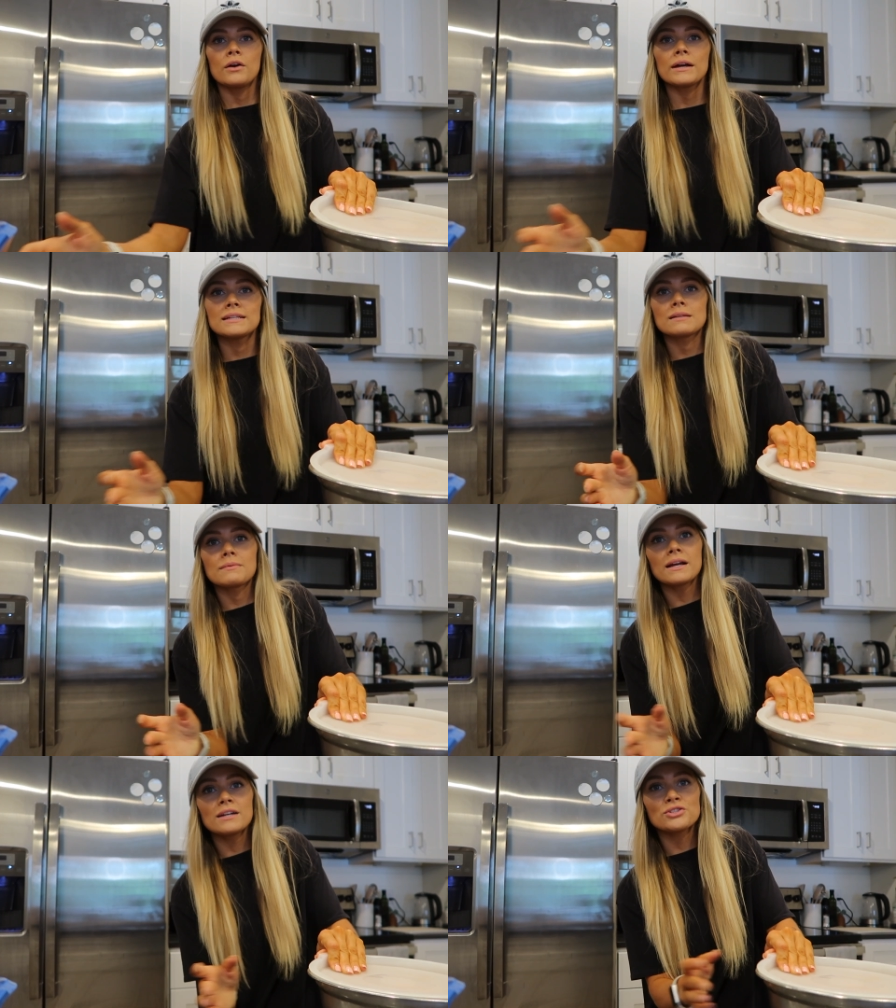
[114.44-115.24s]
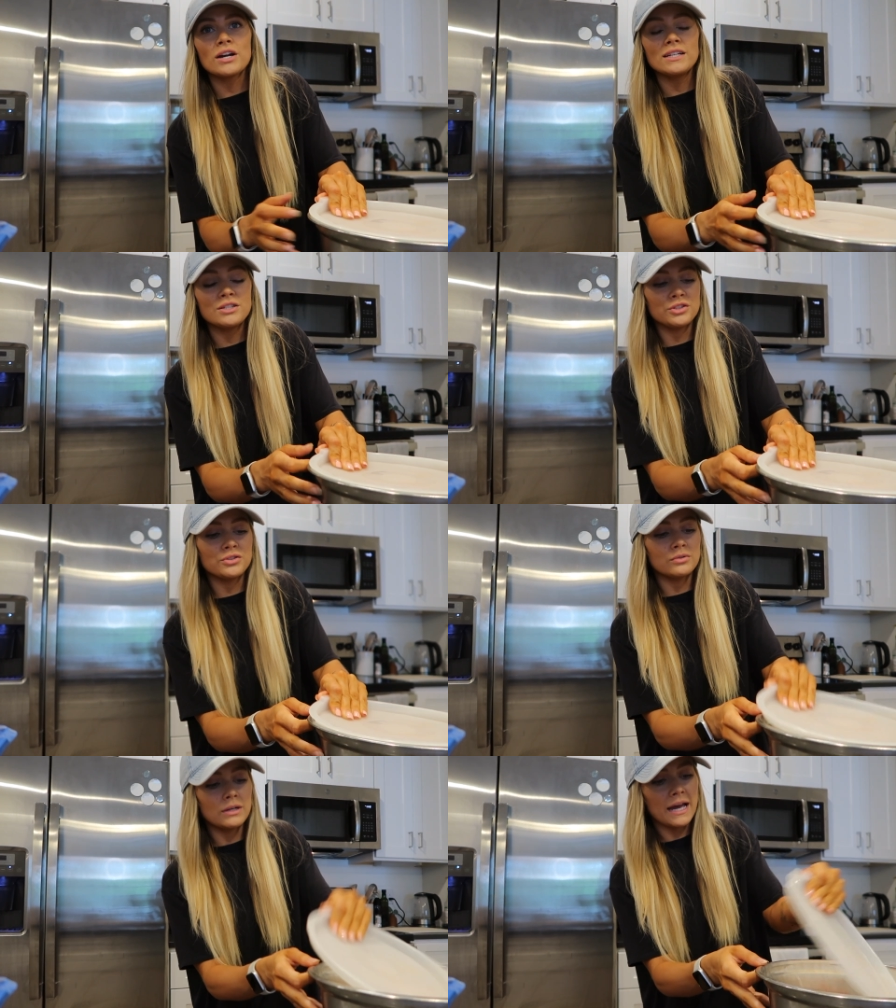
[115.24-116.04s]
Okay, something I try to
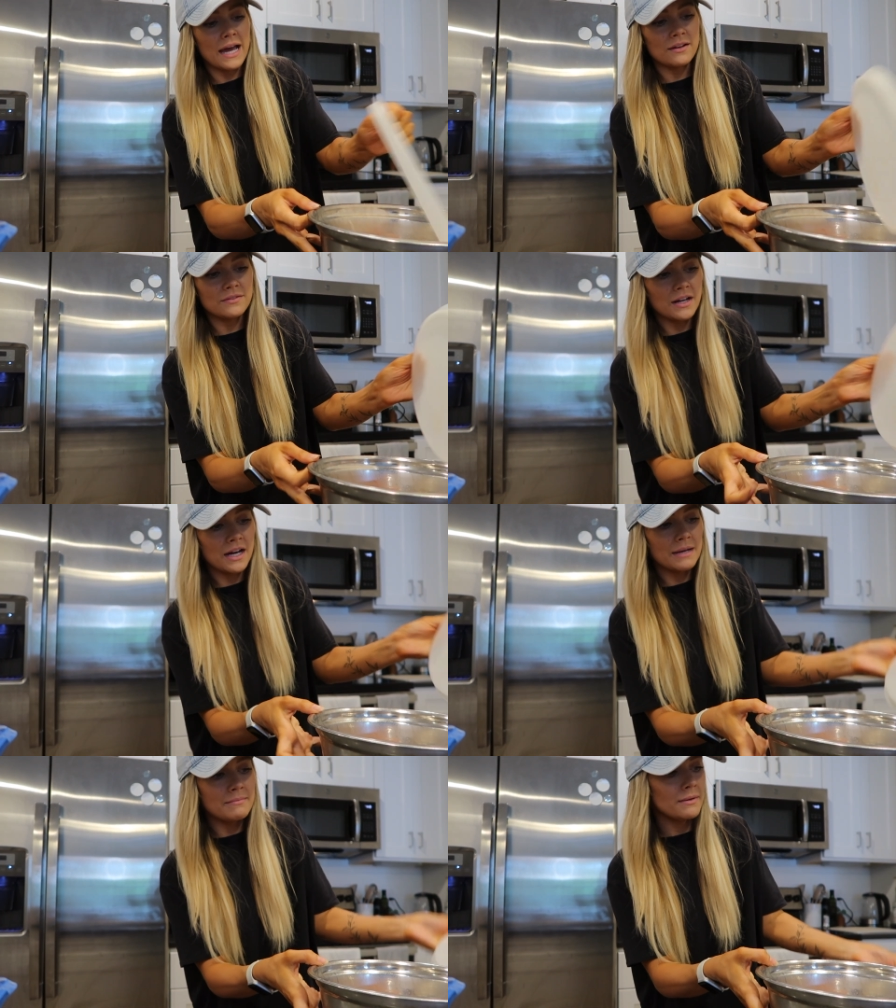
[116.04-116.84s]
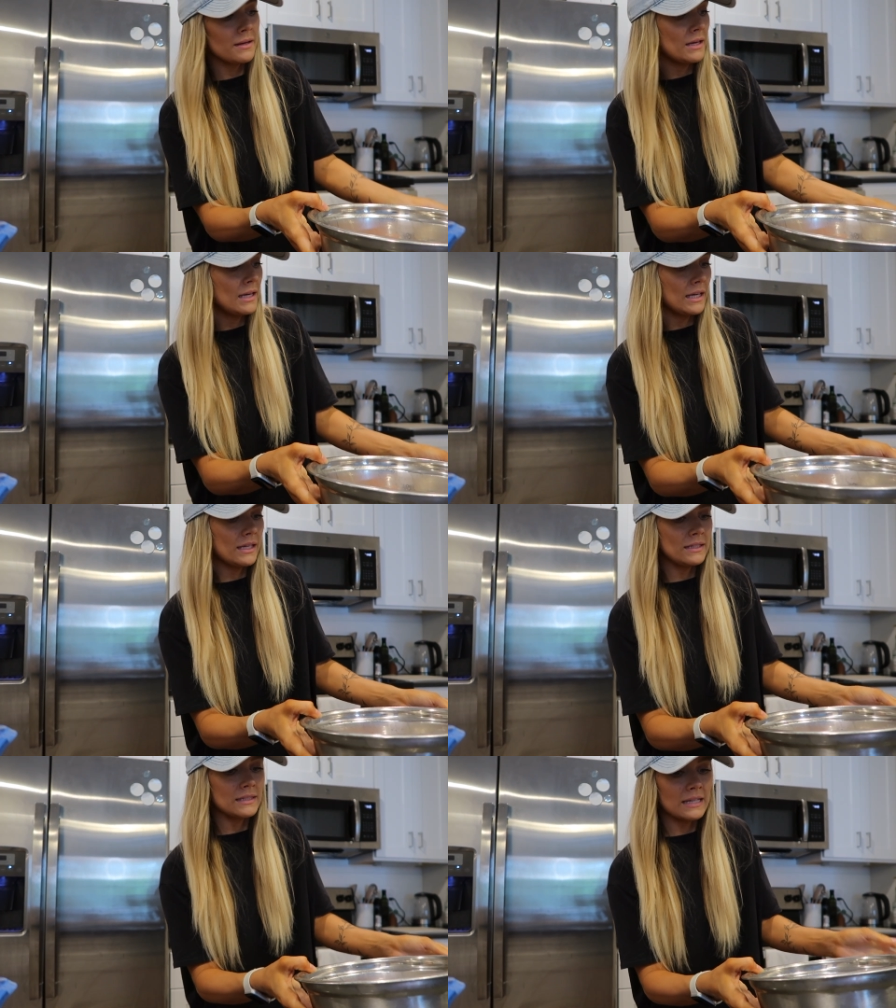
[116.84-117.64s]
do ahead of time
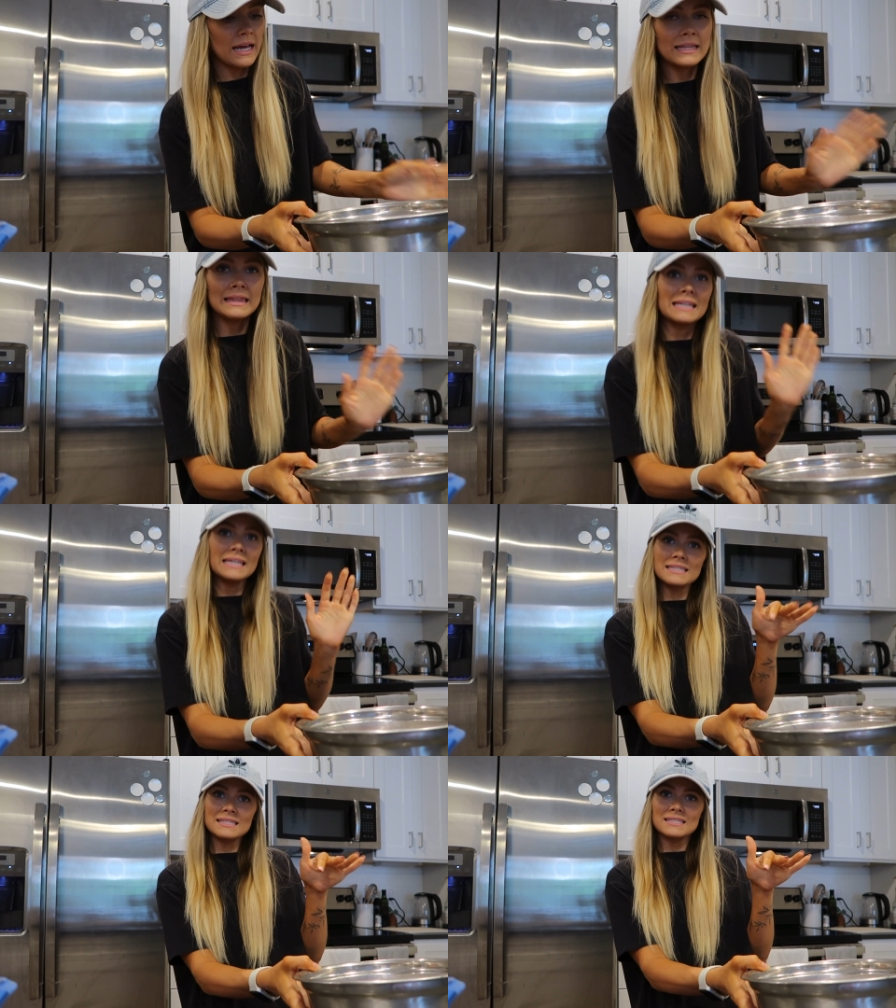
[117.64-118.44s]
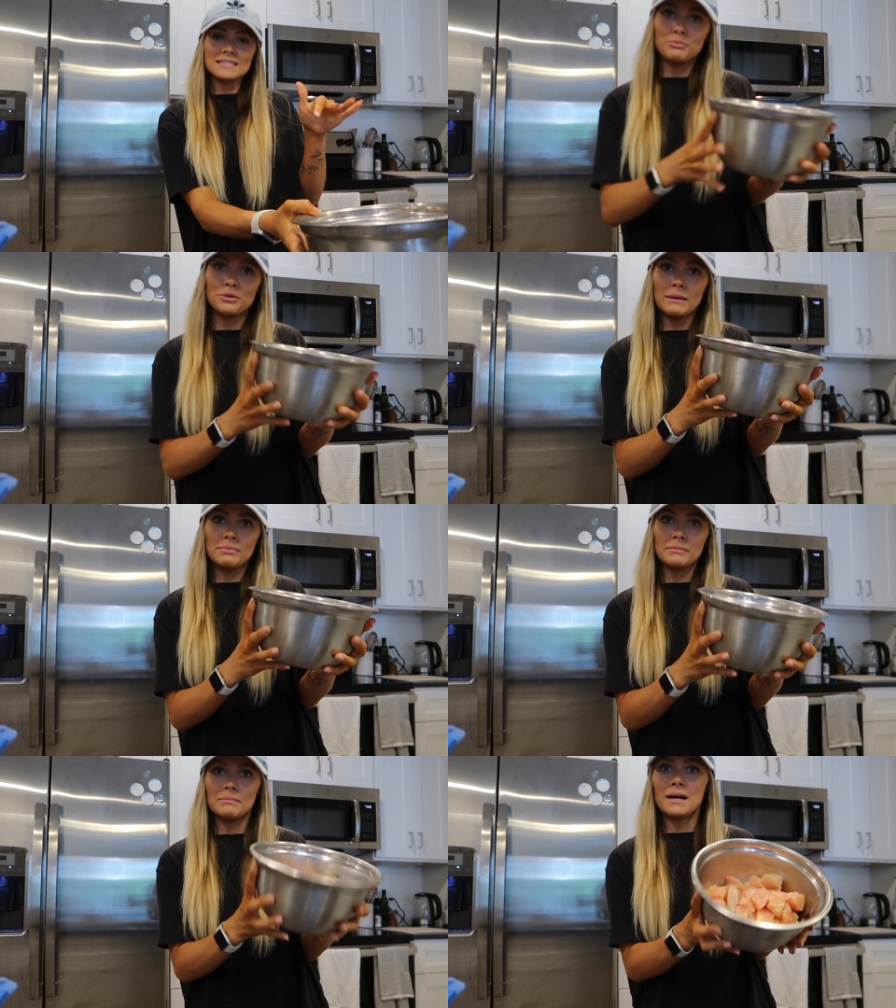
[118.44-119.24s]
is at least
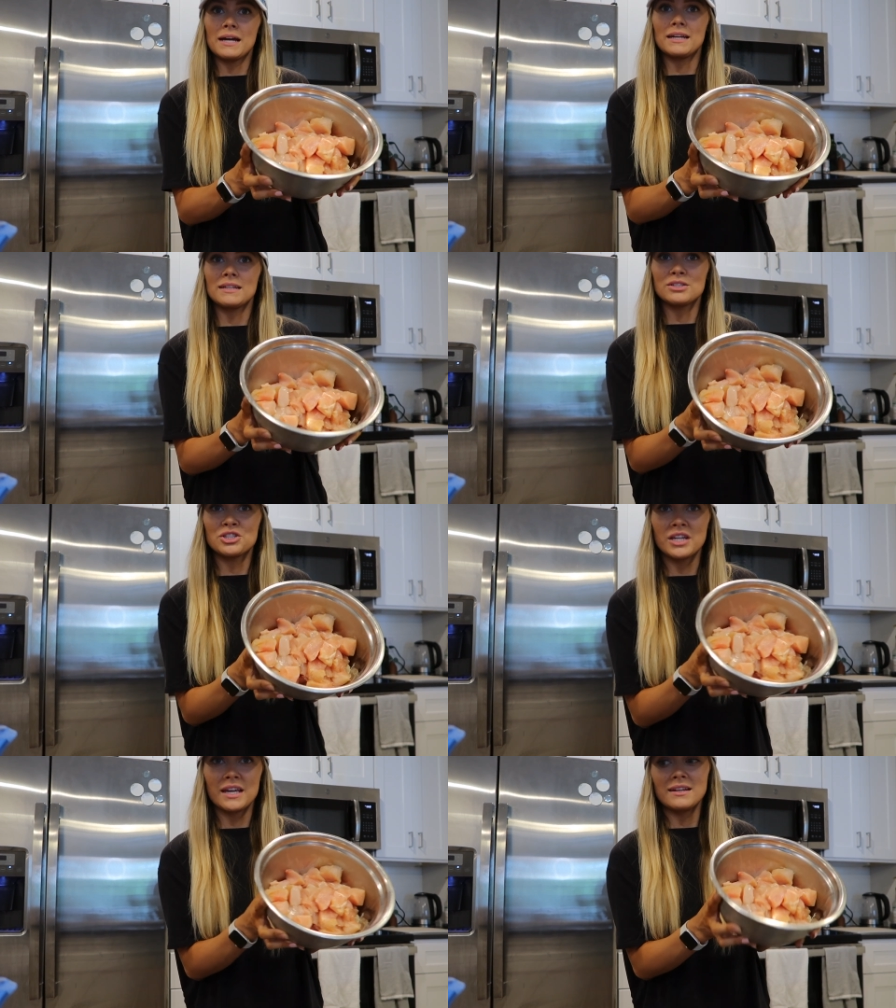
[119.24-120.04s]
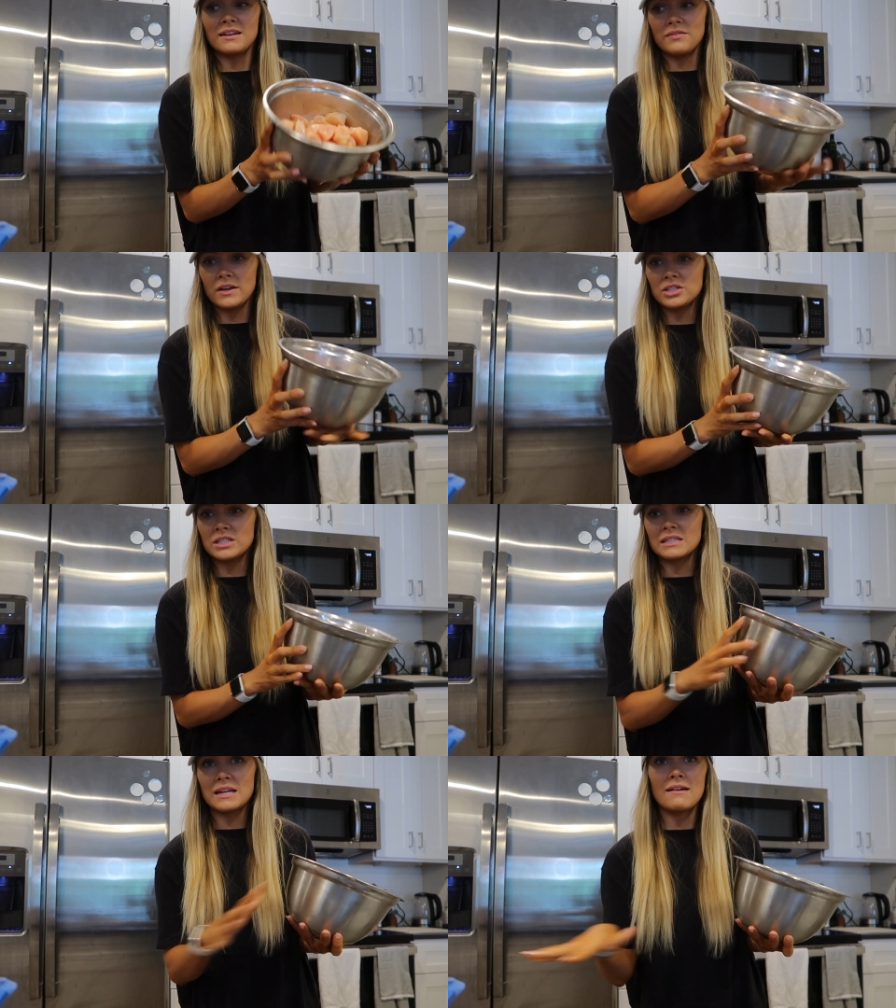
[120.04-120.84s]
prep my chicken and
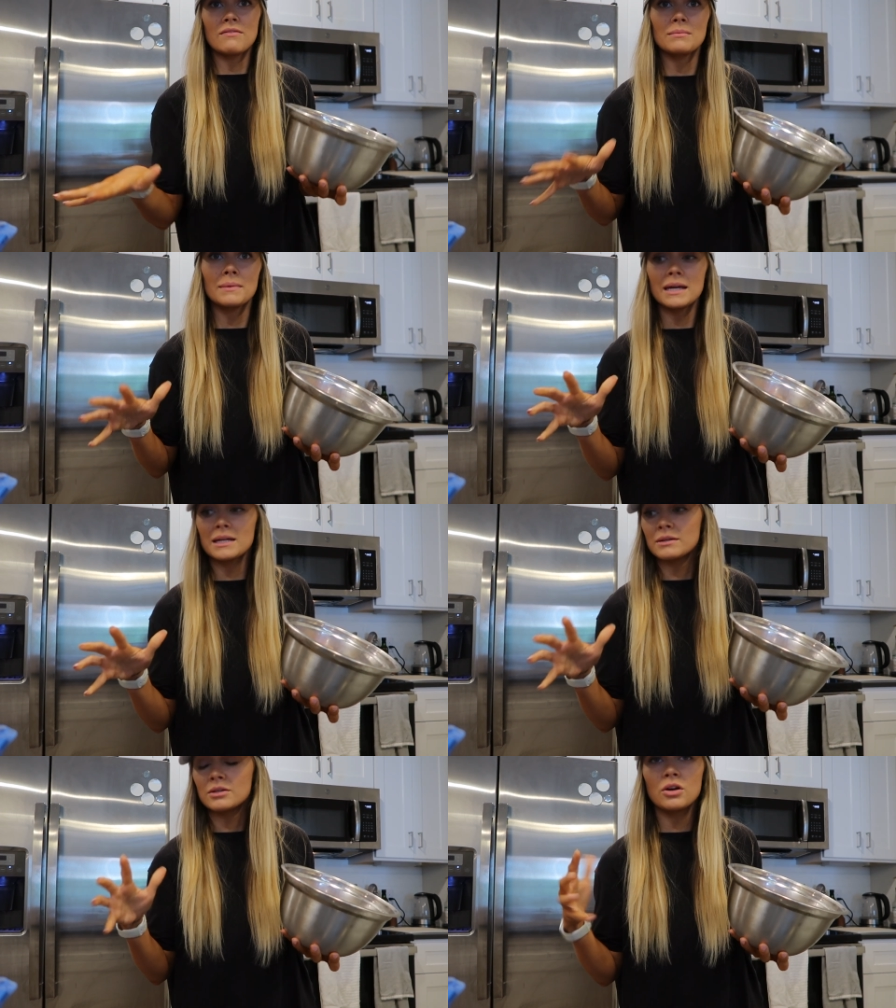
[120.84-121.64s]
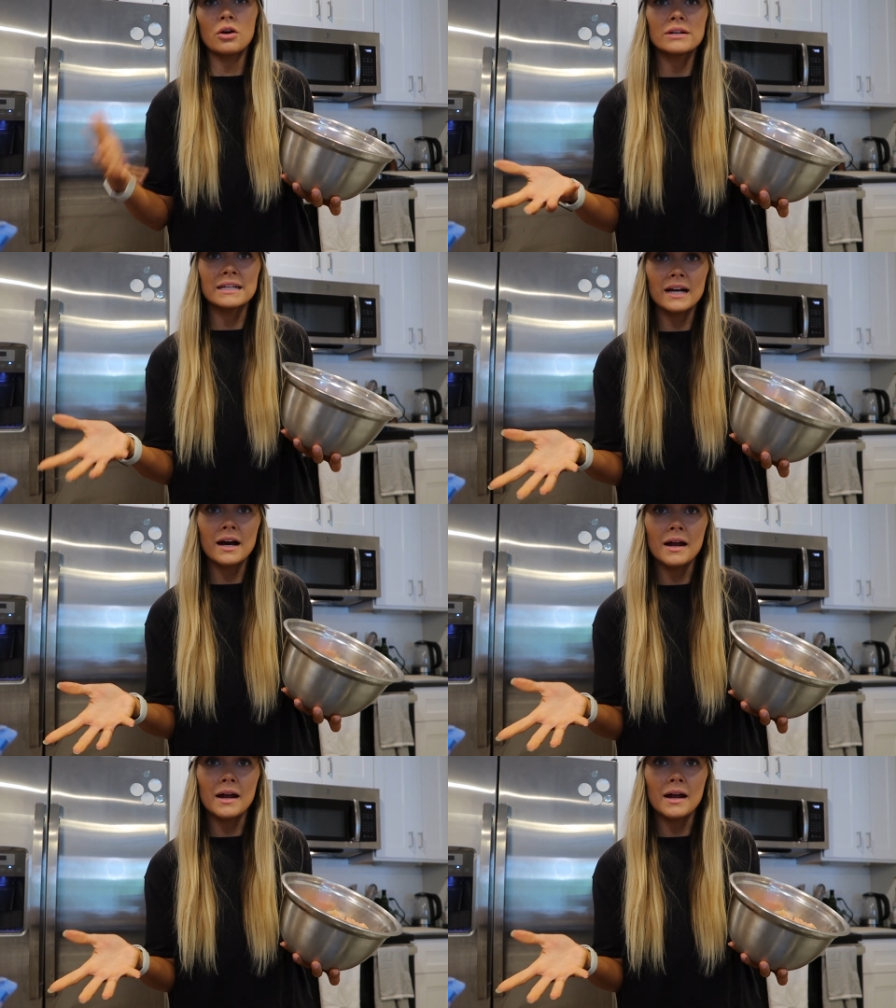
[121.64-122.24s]
veggies and have them like already cut